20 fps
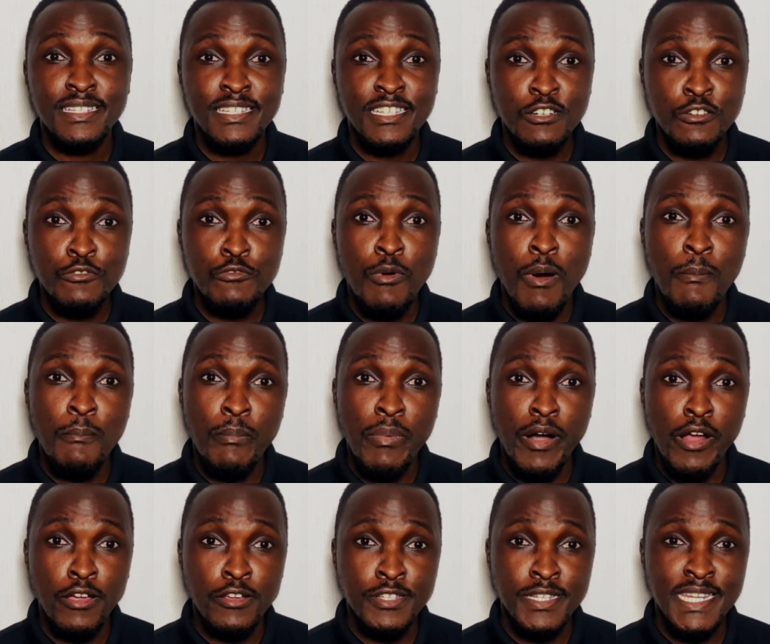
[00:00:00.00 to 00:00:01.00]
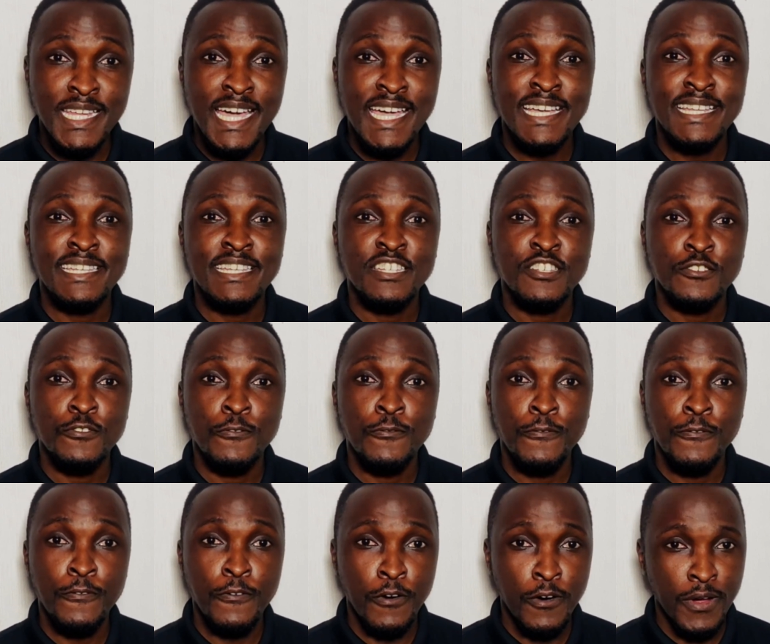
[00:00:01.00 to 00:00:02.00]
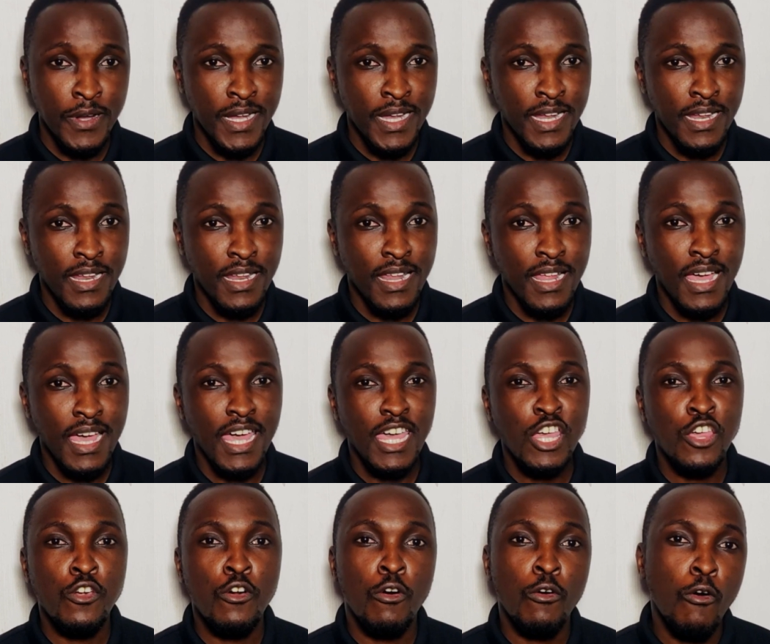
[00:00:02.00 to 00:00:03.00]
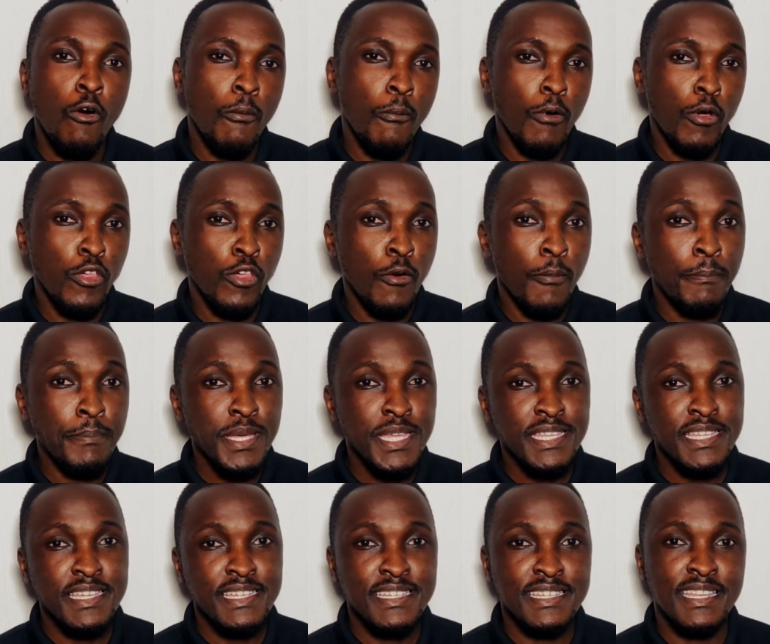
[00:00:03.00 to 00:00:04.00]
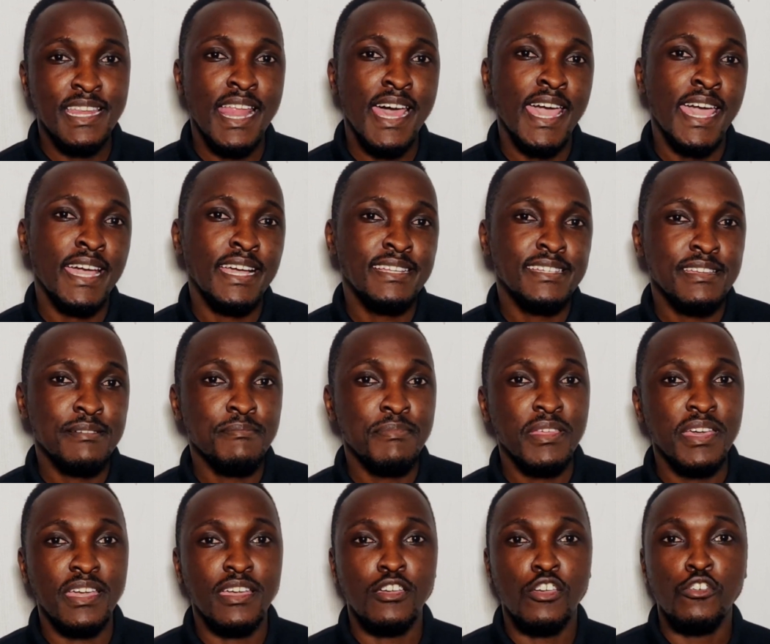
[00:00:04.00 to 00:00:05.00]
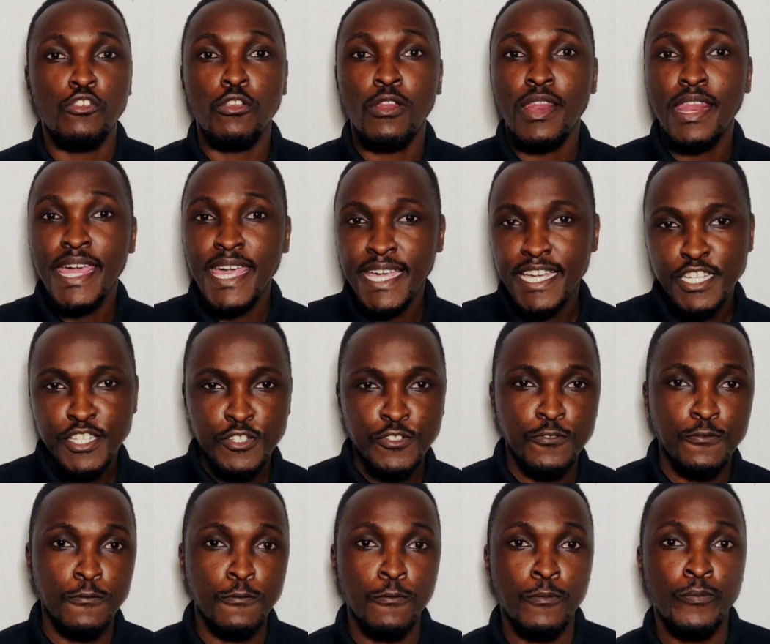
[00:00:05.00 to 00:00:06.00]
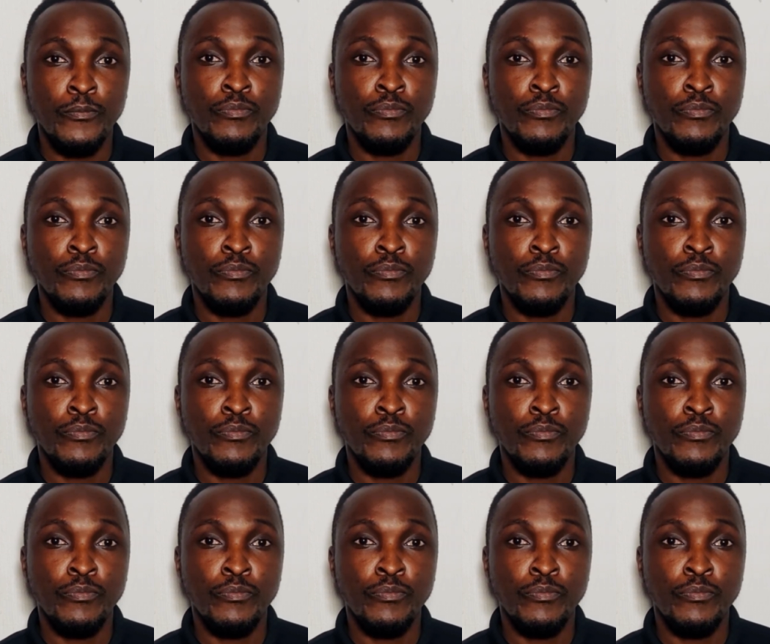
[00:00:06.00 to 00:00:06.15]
Telegram prioritizes your phone. Your PC is like something you link to.